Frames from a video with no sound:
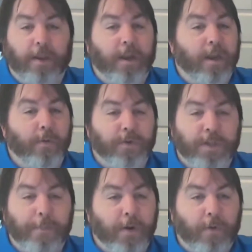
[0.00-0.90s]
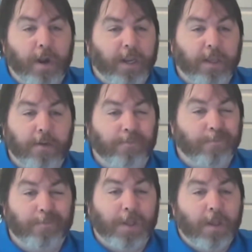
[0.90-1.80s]
and it was up and running in
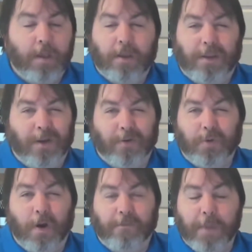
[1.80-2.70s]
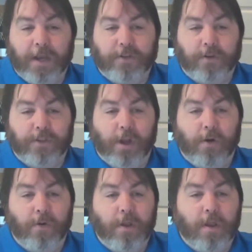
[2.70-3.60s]
12 minutes or so.